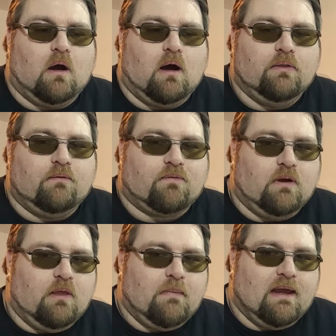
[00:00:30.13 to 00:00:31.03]
on the
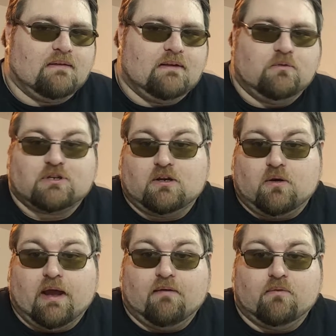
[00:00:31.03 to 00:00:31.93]
front of the magazine, which I
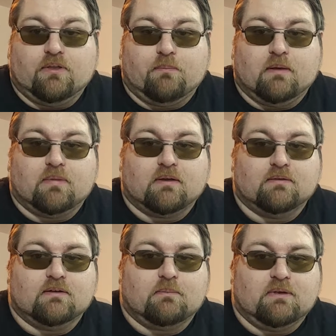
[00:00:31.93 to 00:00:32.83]
don't have with me
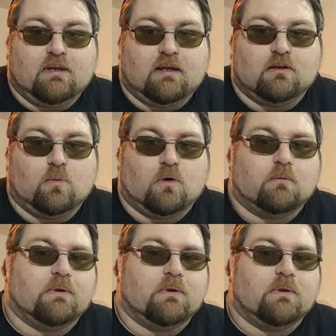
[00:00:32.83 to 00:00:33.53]
because it's been taken to work,